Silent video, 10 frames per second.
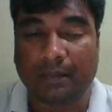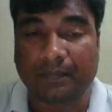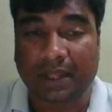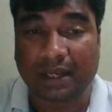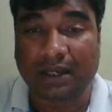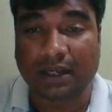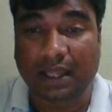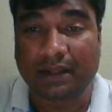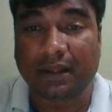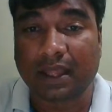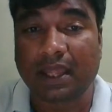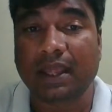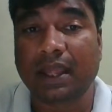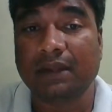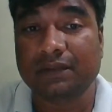he
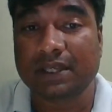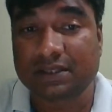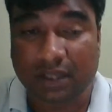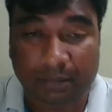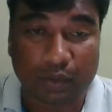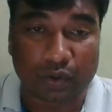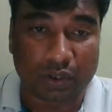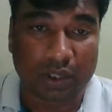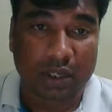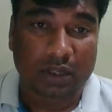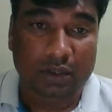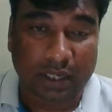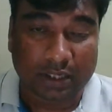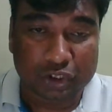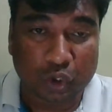gives his support,
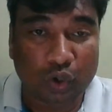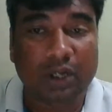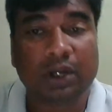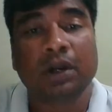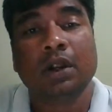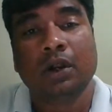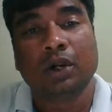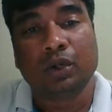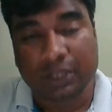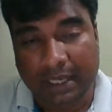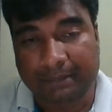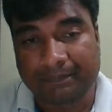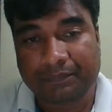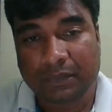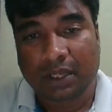that shoulder to
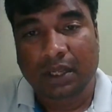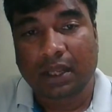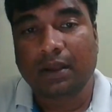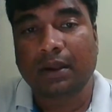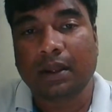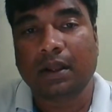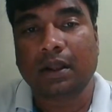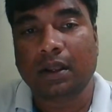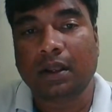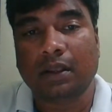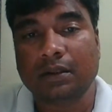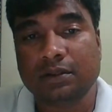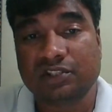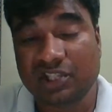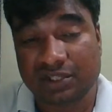them,
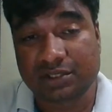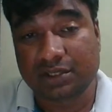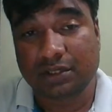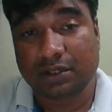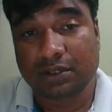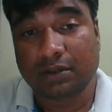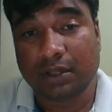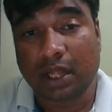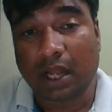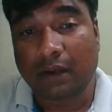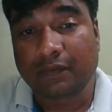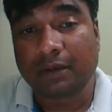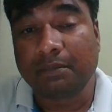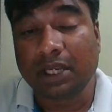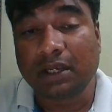just after
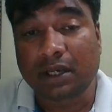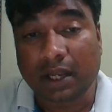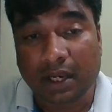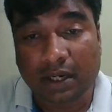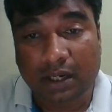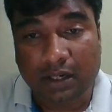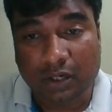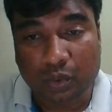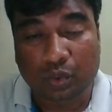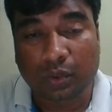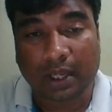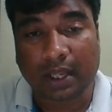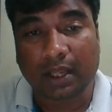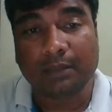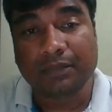being tired at 2
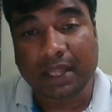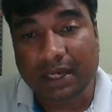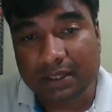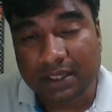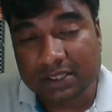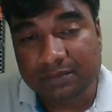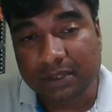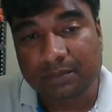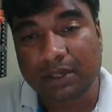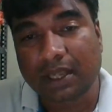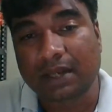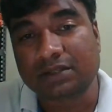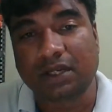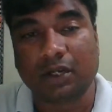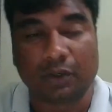a.m., that these people can
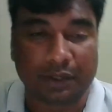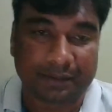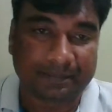still do it